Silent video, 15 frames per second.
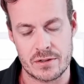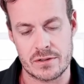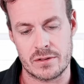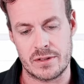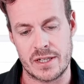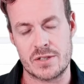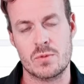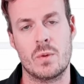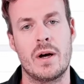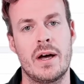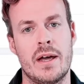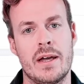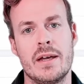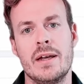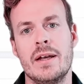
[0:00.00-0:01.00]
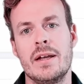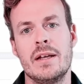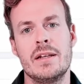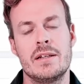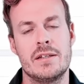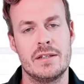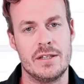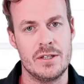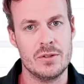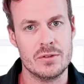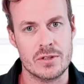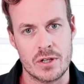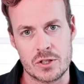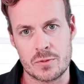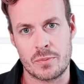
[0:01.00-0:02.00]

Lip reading: So that's why the Yield Notes